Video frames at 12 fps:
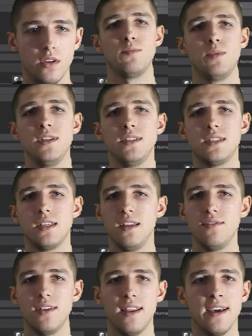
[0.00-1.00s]
Please
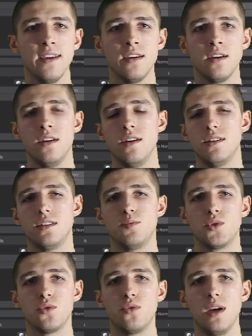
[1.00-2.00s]
leave a like,
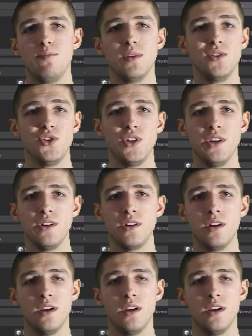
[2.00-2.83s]
subscribe and share,